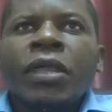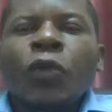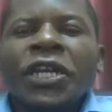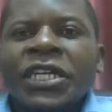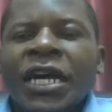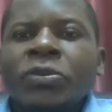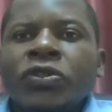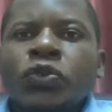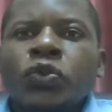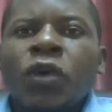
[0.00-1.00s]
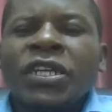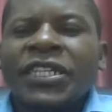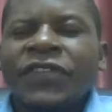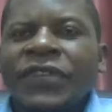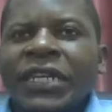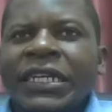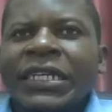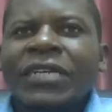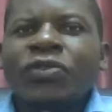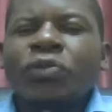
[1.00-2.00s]
when it comes to quantitative
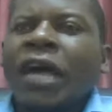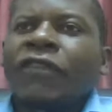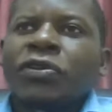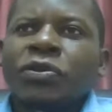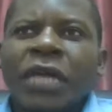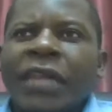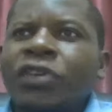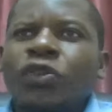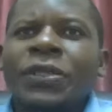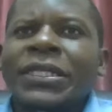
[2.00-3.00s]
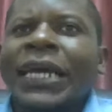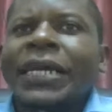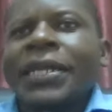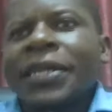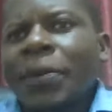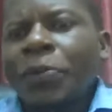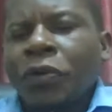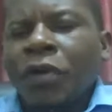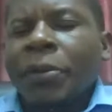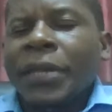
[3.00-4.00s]
techniques, we have also other topics like linear
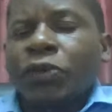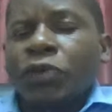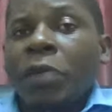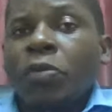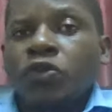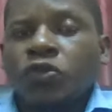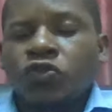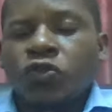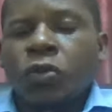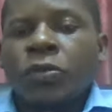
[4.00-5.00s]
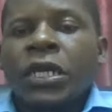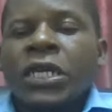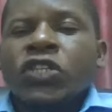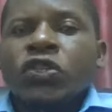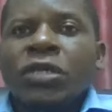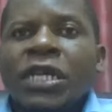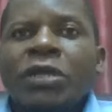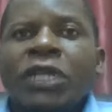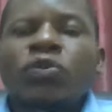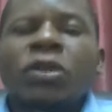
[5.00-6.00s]
programming that we're able to draw. So there,
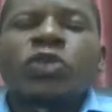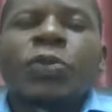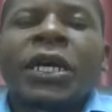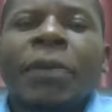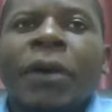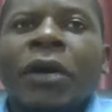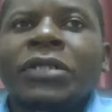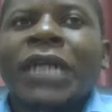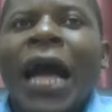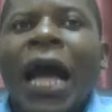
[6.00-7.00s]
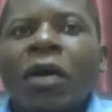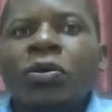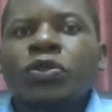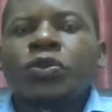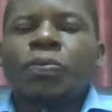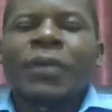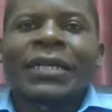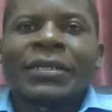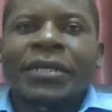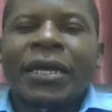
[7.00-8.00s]
we just want to speak about how to
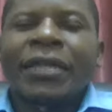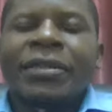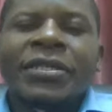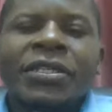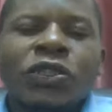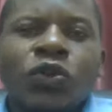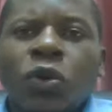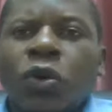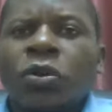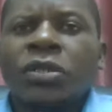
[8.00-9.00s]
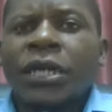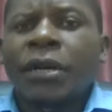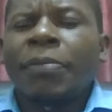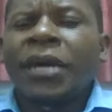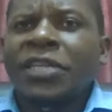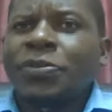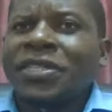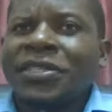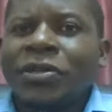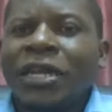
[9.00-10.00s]
pass this so-called
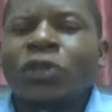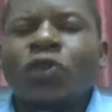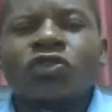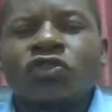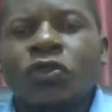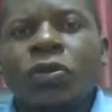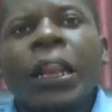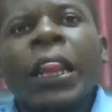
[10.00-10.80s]
management decision and control.